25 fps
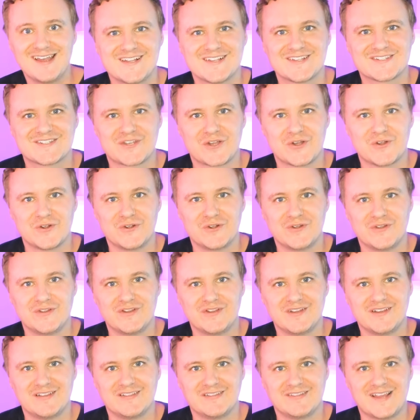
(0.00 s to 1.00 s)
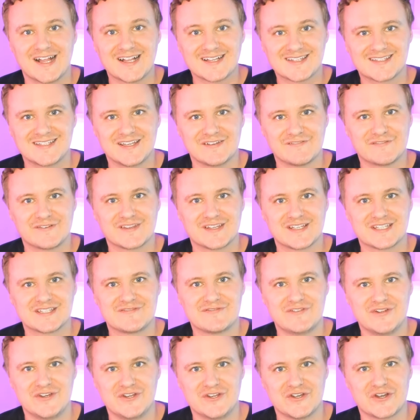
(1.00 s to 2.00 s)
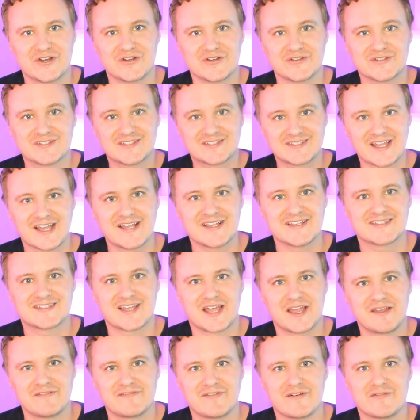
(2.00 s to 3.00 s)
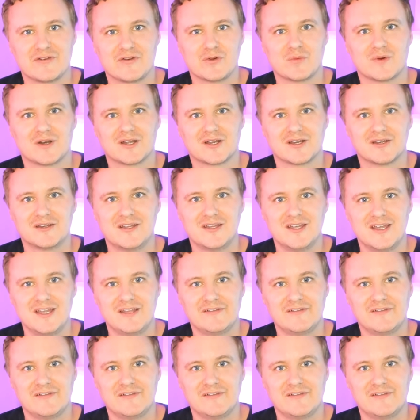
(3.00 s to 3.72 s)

So that's it for this video. Stay safe, everyone.